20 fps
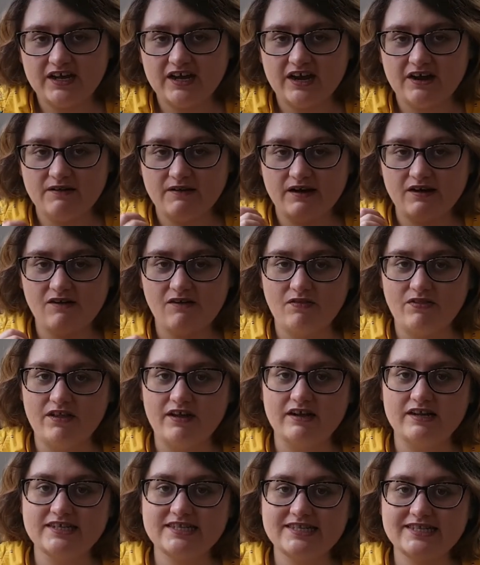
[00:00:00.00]
going on that
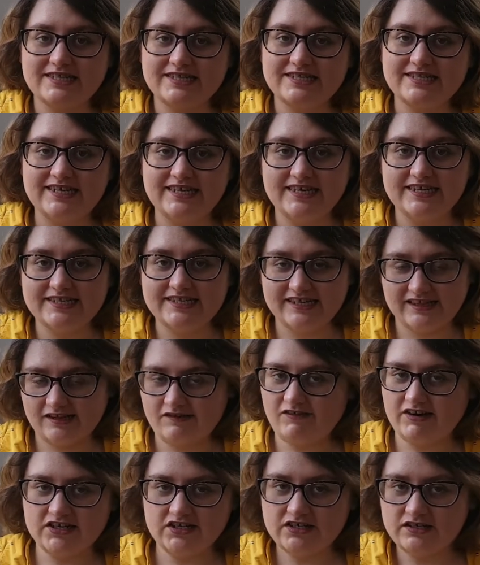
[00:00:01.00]
seeds in the
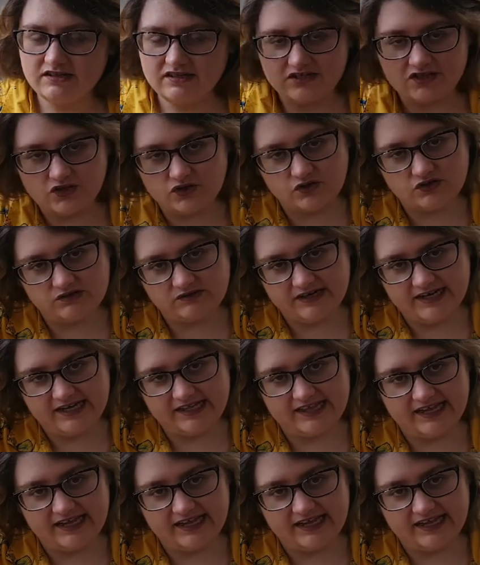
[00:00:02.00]
rest of the story.